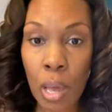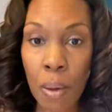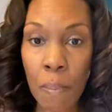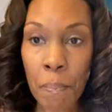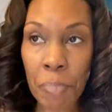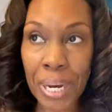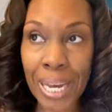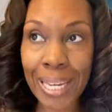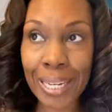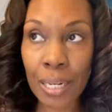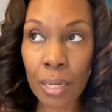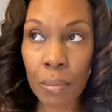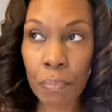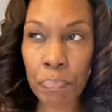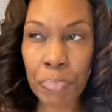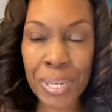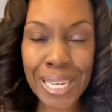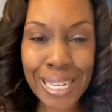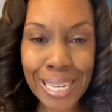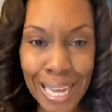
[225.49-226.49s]
but
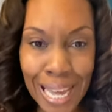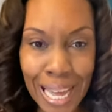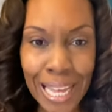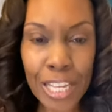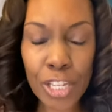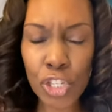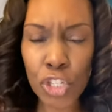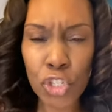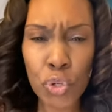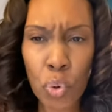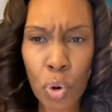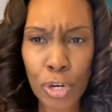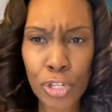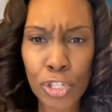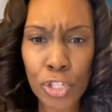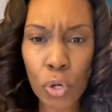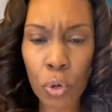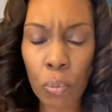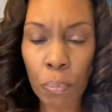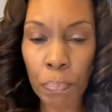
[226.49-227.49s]
because you are
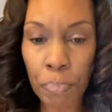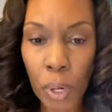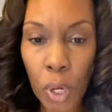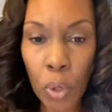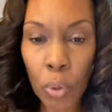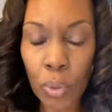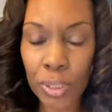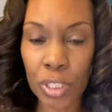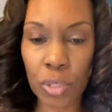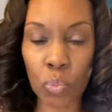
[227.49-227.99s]
so bold